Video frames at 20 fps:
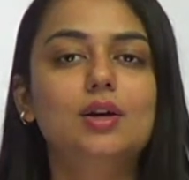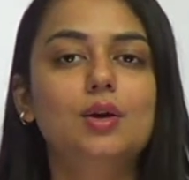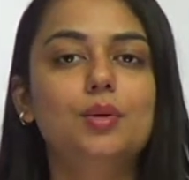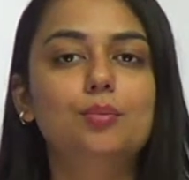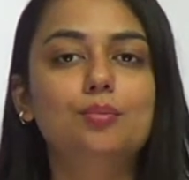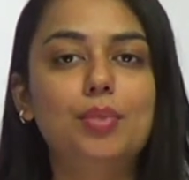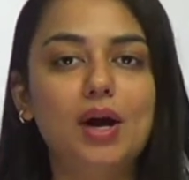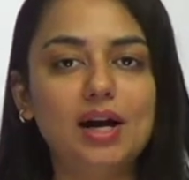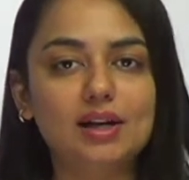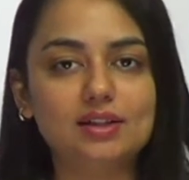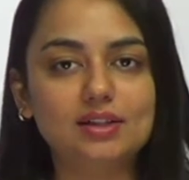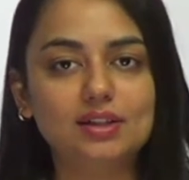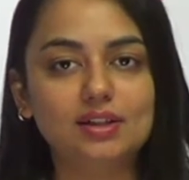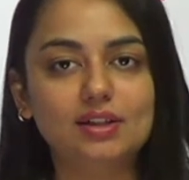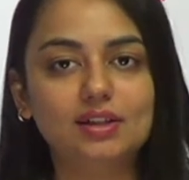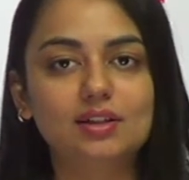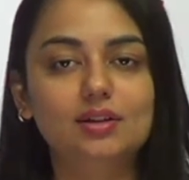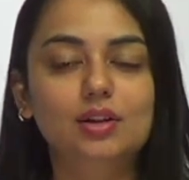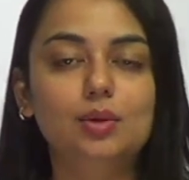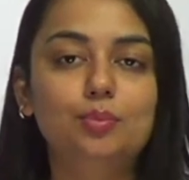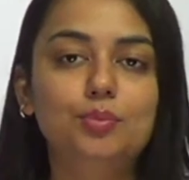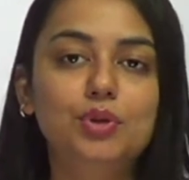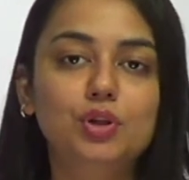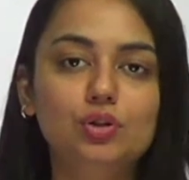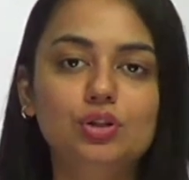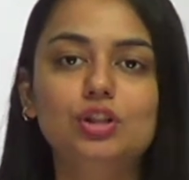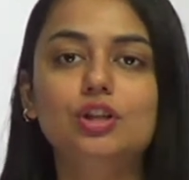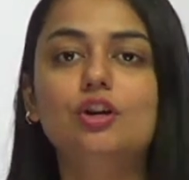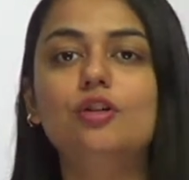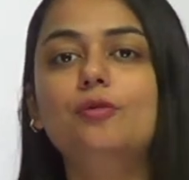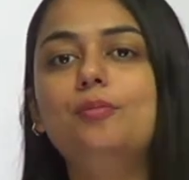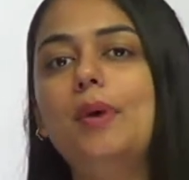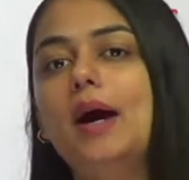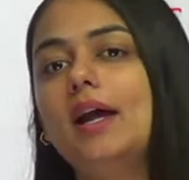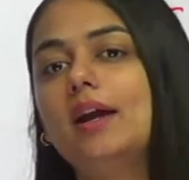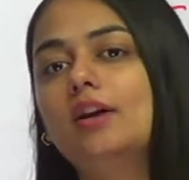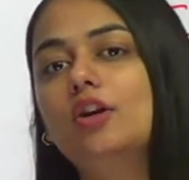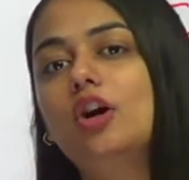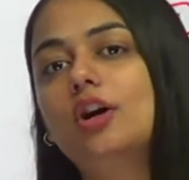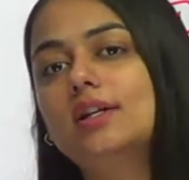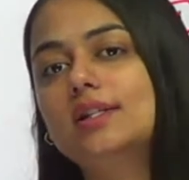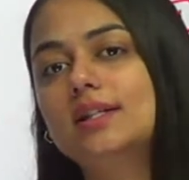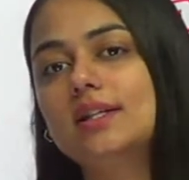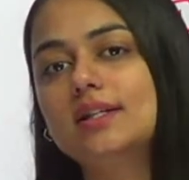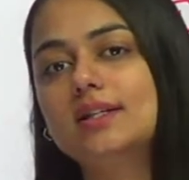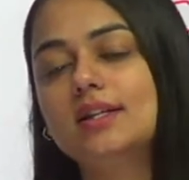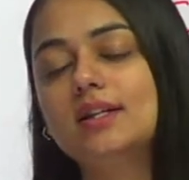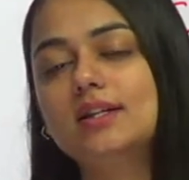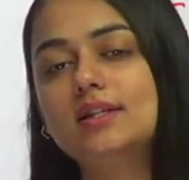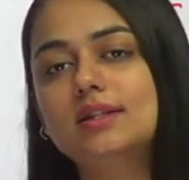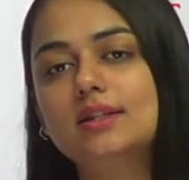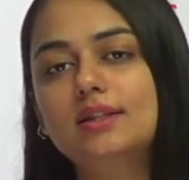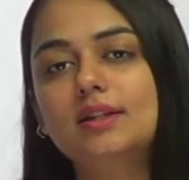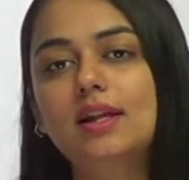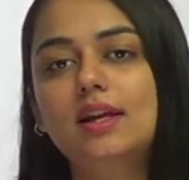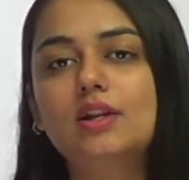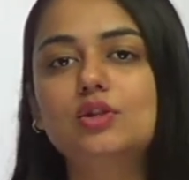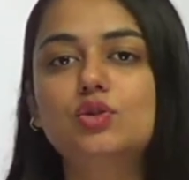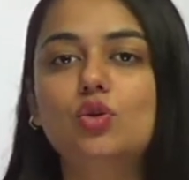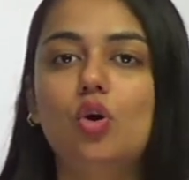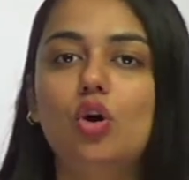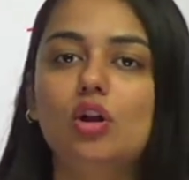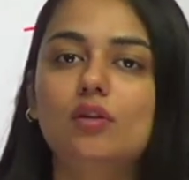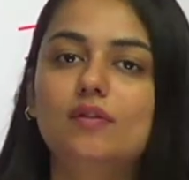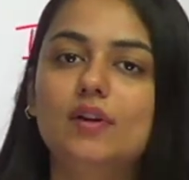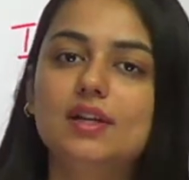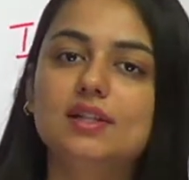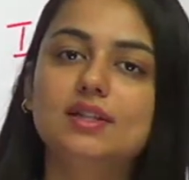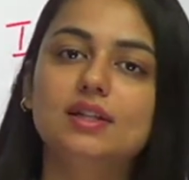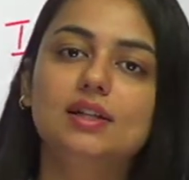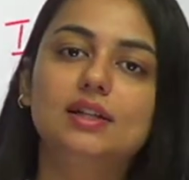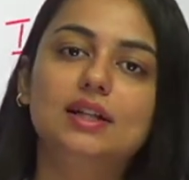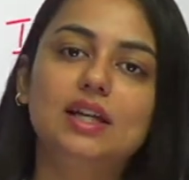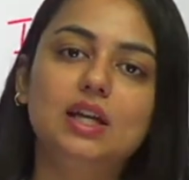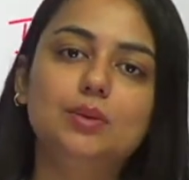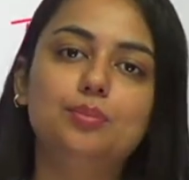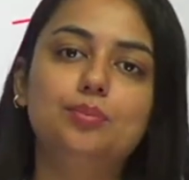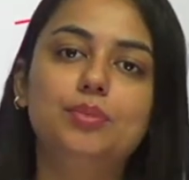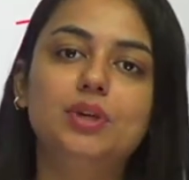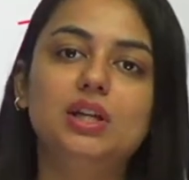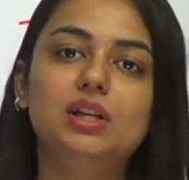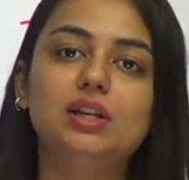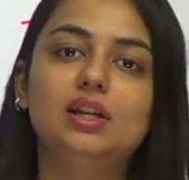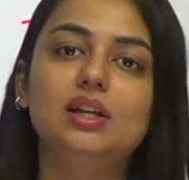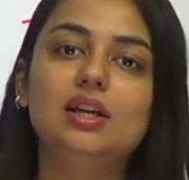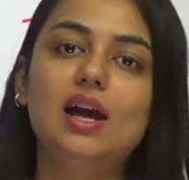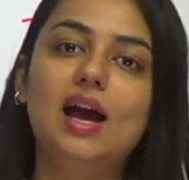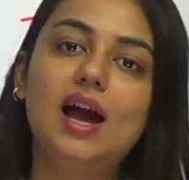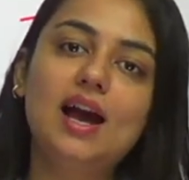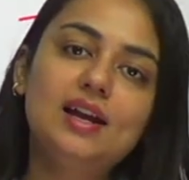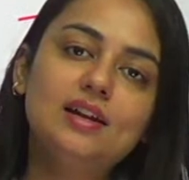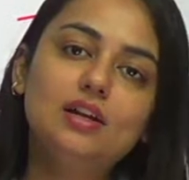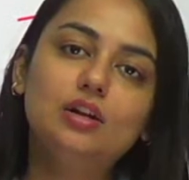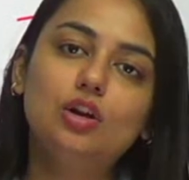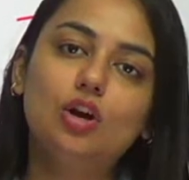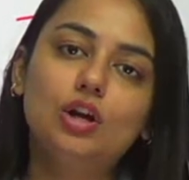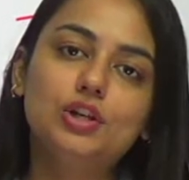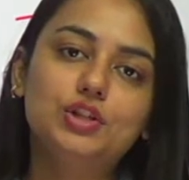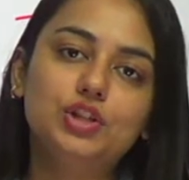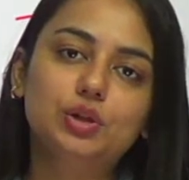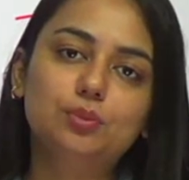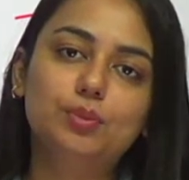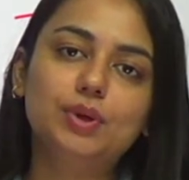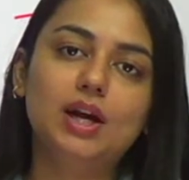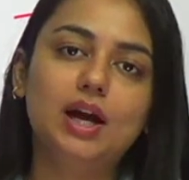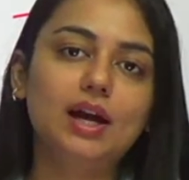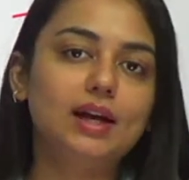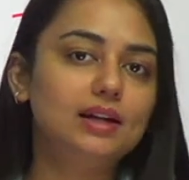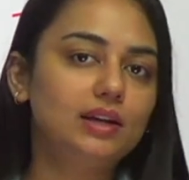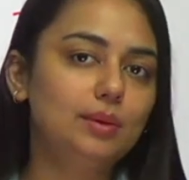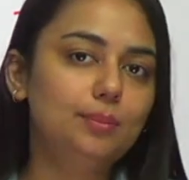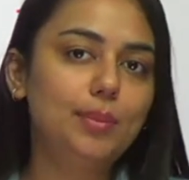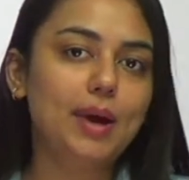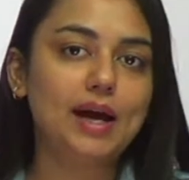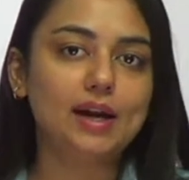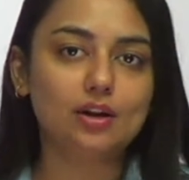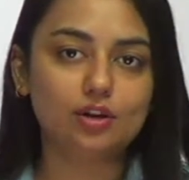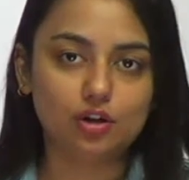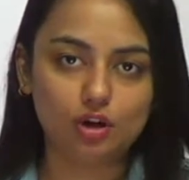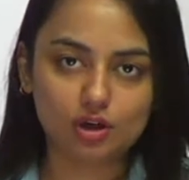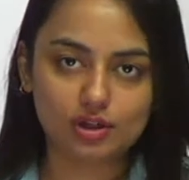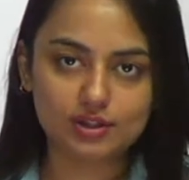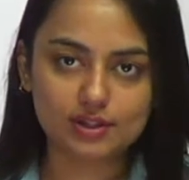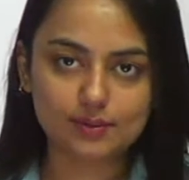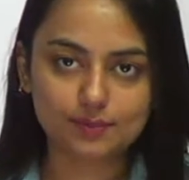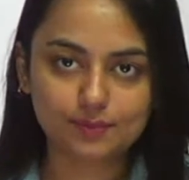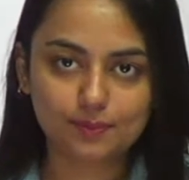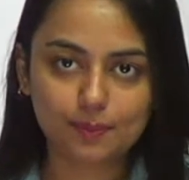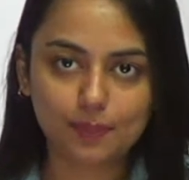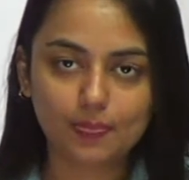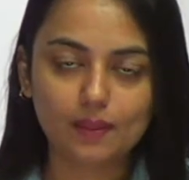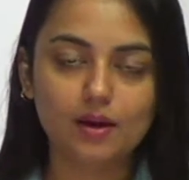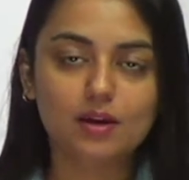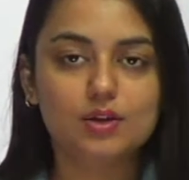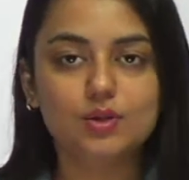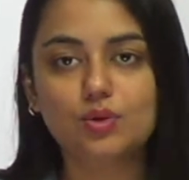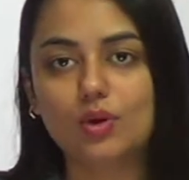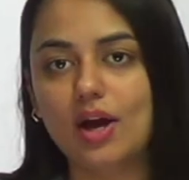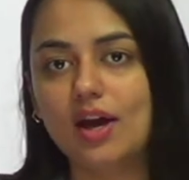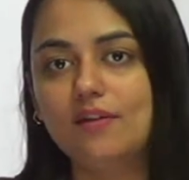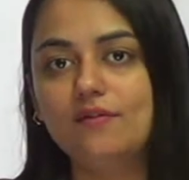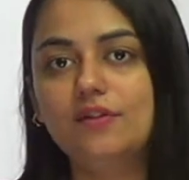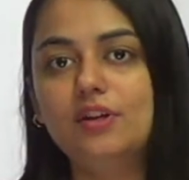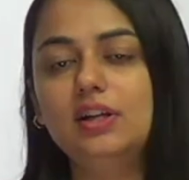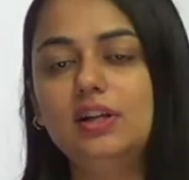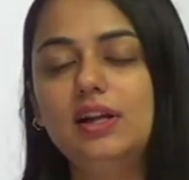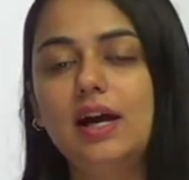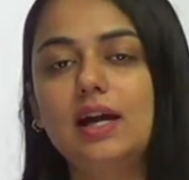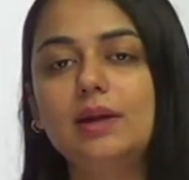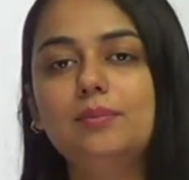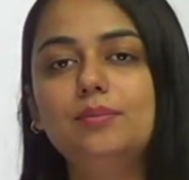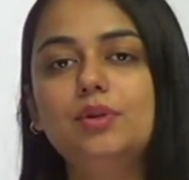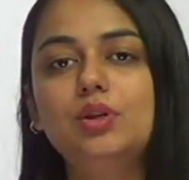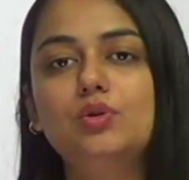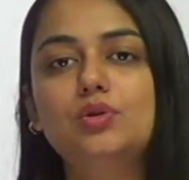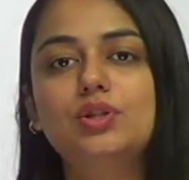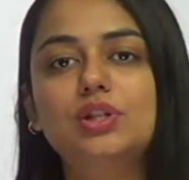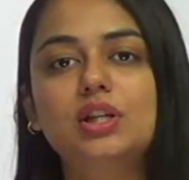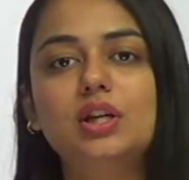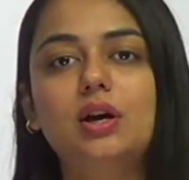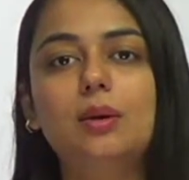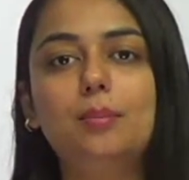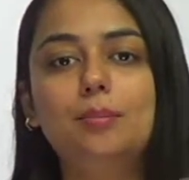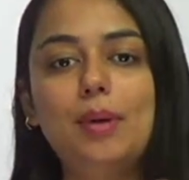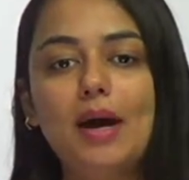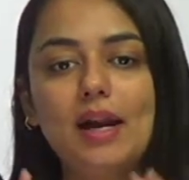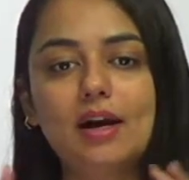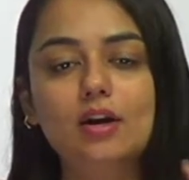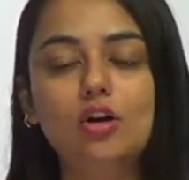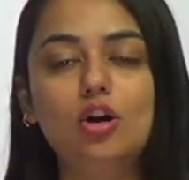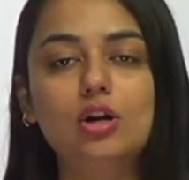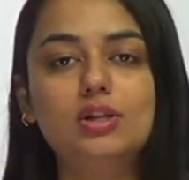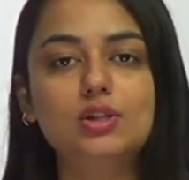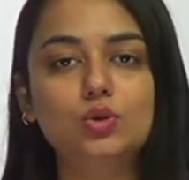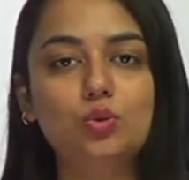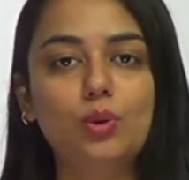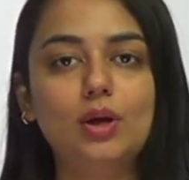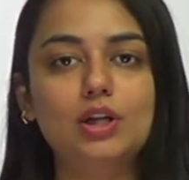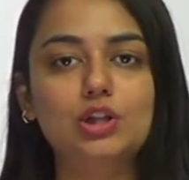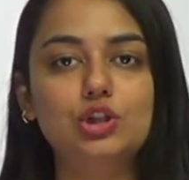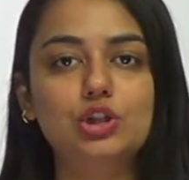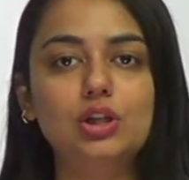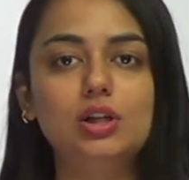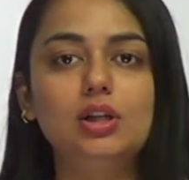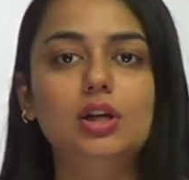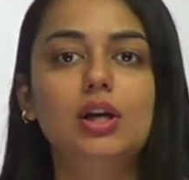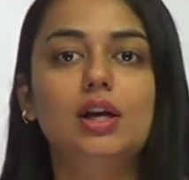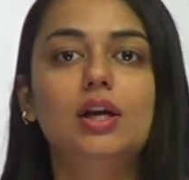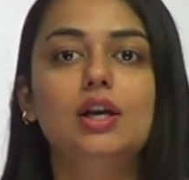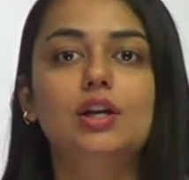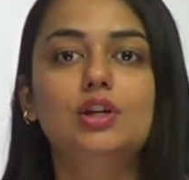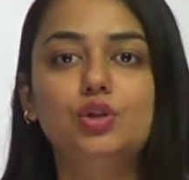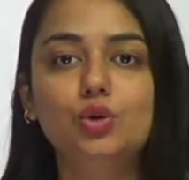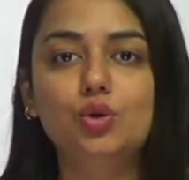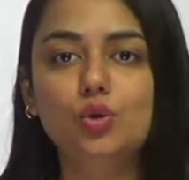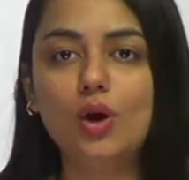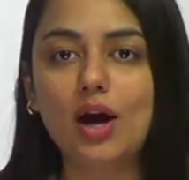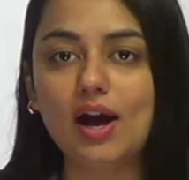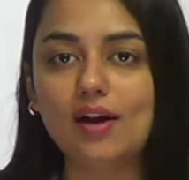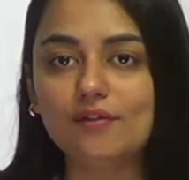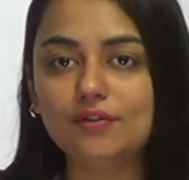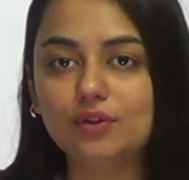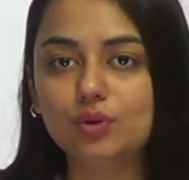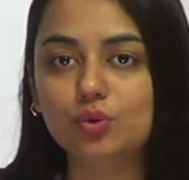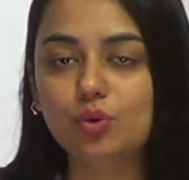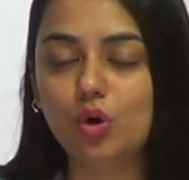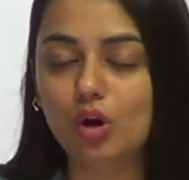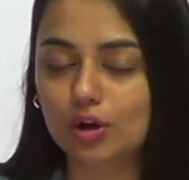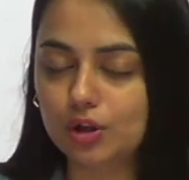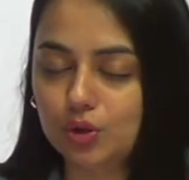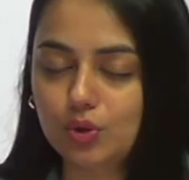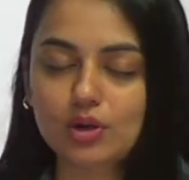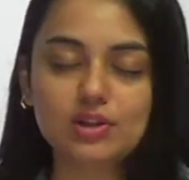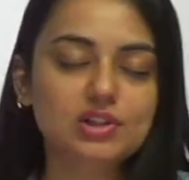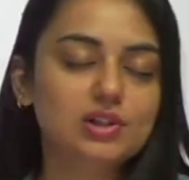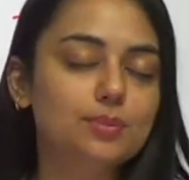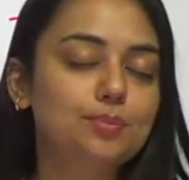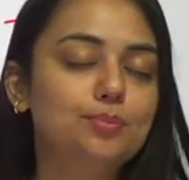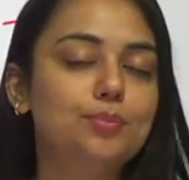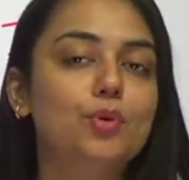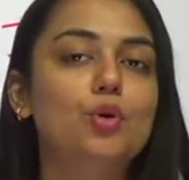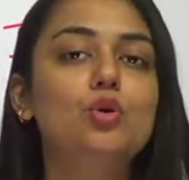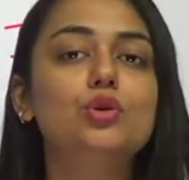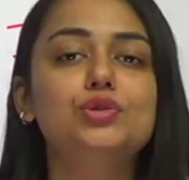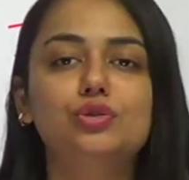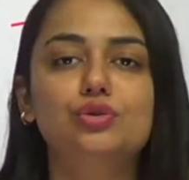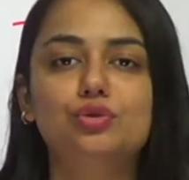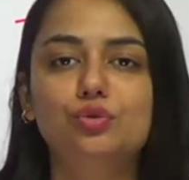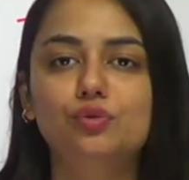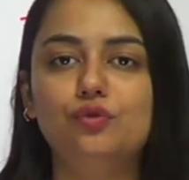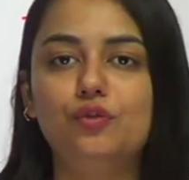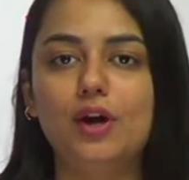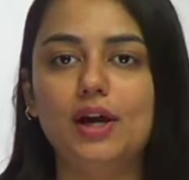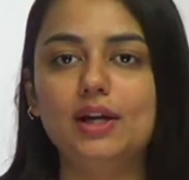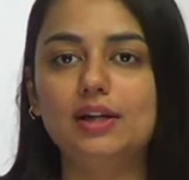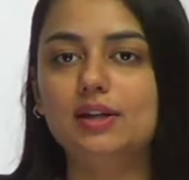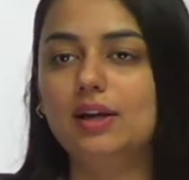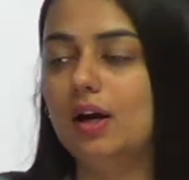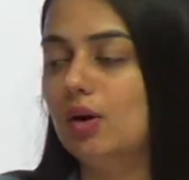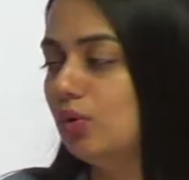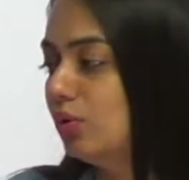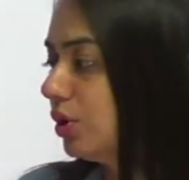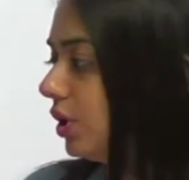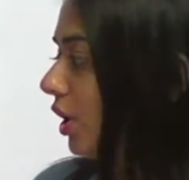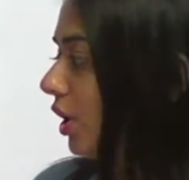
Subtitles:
But the beauty of paradoxes is there is always a deep meaning and a logic behind a paradox. So every time you see a paradox question, you have to, or you are supposed to find out